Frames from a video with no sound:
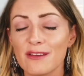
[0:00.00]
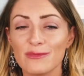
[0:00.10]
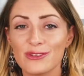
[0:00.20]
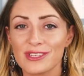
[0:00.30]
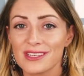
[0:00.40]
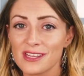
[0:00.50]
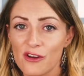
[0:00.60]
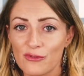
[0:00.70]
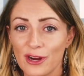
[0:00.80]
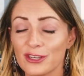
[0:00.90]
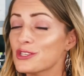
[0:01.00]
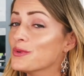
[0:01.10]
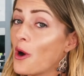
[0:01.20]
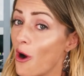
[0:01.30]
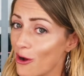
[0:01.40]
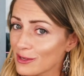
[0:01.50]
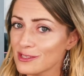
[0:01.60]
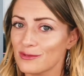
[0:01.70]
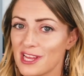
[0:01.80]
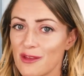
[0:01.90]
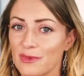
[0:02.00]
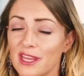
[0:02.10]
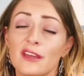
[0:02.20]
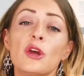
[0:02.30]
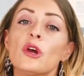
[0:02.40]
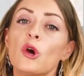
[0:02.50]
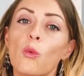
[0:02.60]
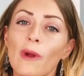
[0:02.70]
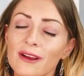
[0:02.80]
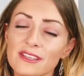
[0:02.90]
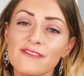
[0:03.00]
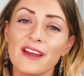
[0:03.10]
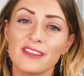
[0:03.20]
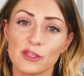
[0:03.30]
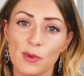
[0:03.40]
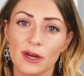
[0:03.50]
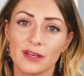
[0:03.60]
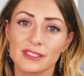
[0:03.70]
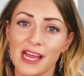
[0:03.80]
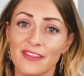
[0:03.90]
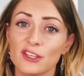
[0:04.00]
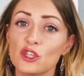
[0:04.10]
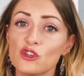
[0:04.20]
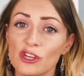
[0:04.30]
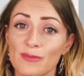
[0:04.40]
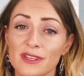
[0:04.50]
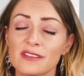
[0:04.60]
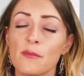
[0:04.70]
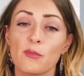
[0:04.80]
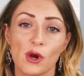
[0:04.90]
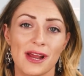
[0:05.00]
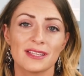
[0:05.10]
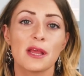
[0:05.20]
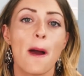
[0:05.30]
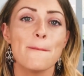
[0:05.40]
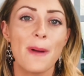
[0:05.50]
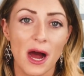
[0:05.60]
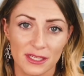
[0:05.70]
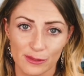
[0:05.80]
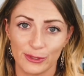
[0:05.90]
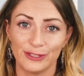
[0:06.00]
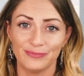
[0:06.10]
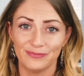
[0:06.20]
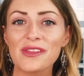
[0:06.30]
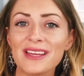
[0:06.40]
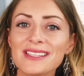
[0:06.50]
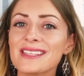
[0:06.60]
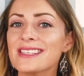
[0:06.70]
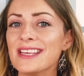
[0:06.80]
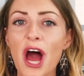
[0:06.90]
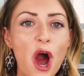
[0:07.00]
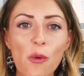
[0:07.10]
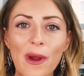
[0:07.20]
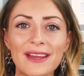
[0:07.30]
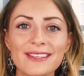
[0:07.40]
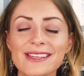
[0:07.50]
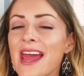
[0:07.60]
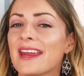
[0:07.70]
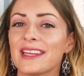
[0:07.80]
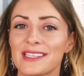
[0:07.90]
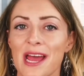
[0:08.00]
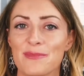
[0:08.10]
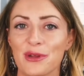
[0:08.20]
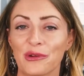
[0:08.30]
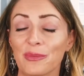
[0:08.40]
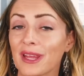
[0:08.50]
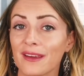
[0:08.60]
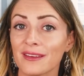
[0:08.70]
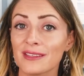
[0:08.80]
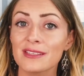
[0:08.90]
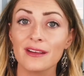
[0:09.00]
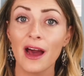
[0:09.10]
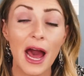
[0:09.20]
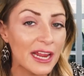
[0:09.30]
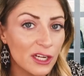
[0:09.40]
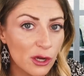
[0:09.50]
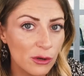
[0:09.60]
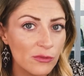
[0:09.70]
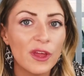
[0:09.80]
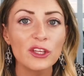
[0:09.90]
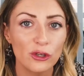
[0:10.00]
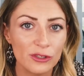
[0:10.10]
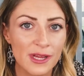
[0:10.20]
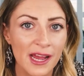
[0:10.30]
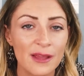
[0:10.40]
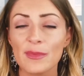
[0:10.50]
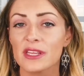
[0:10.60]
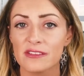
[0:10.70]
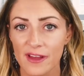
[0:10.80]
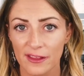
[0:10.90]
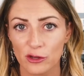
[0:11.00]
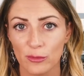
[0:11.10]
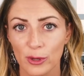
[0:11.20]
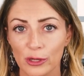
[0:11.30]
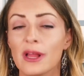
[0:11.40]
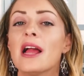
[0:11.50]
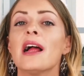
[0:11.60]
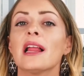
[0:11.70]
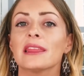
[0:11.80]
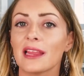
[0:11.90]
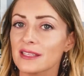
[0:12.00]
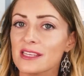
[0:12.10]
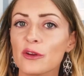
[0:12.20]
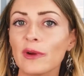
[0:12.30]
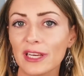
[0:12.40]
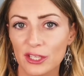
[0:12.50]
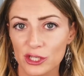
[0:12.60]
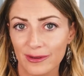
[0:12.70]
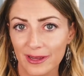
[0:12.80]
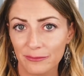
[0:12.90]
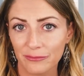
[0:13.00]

I'm using software to also tell me where to find these products at the cheapest price possible. So let's not waste any time here, because I know that your time is valuable. Let's get right into it.